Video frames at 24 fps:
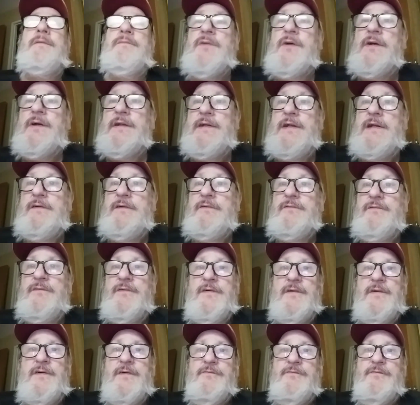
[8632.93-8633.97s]
and I'm looking at a
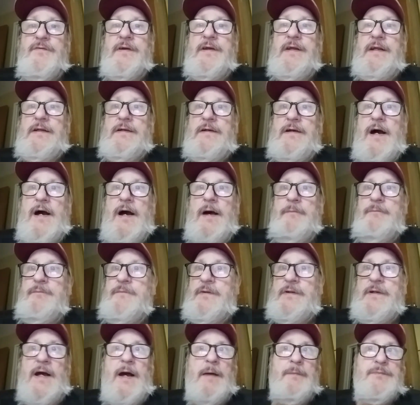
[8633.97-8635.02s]
freaking cop,
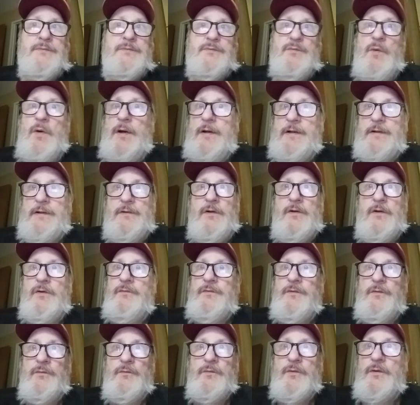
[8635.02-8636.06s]
and the cops walking all
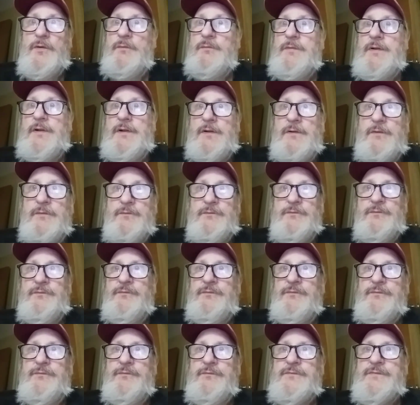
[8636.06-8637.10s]
over the room,
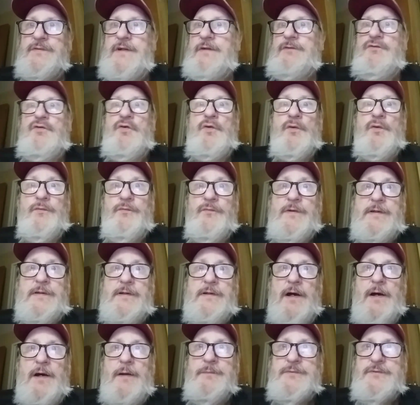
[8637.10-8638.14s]
It's like 2 or 3
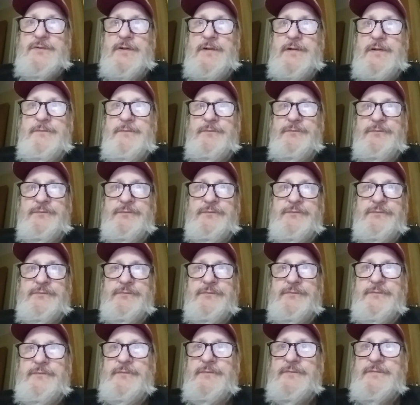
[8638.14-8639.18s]
cops, right?
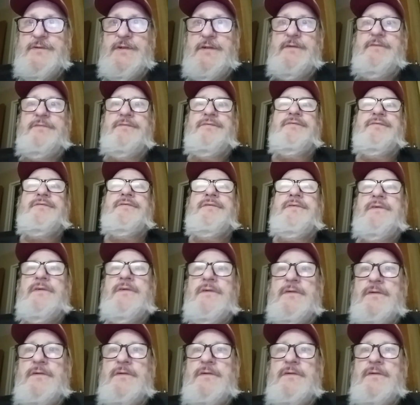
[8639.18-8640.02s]
It's like, phew.